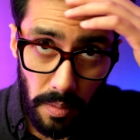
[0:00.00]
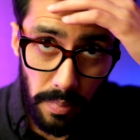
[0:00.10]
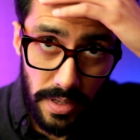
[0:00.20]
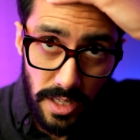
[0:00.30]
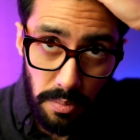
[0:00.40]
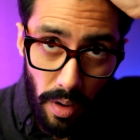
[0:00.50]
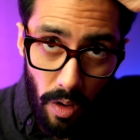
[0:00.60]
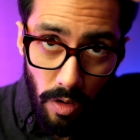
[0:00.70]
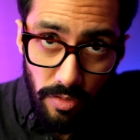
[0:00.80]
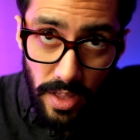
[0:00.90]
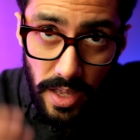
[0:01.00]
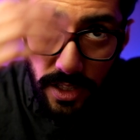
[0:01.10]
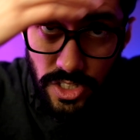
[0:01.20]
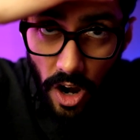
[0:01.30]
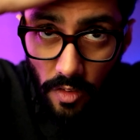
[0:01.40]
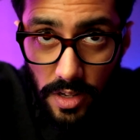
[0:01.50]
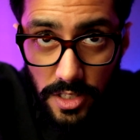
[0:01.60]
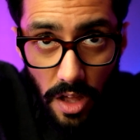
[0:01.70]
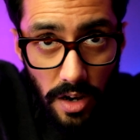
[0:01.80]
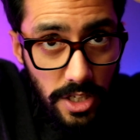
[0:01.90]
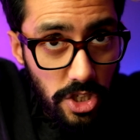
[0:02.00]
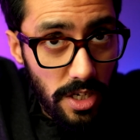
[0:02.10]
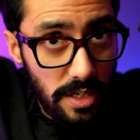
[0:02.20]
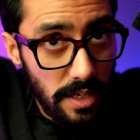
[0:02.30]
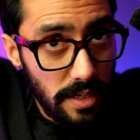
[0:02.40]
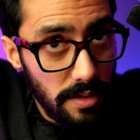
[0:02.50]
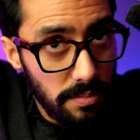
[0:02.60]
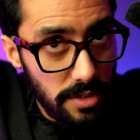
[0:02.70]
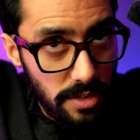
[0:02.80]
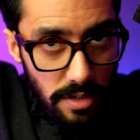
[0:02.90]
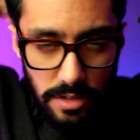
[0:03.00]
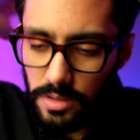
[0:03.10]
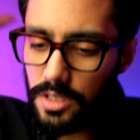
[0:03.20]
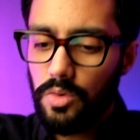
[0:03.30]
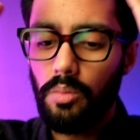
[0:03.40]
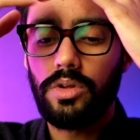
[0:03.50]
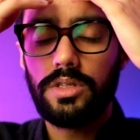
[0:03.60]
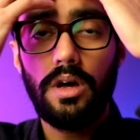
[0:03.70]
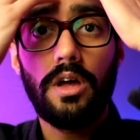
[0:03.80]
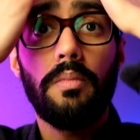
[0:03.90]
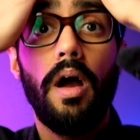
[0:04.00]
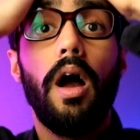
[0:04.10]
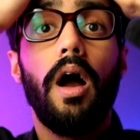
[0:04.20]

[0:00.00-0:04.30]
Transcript: basically part of the hair styling, styling journey. I'm just gonna do this one more time.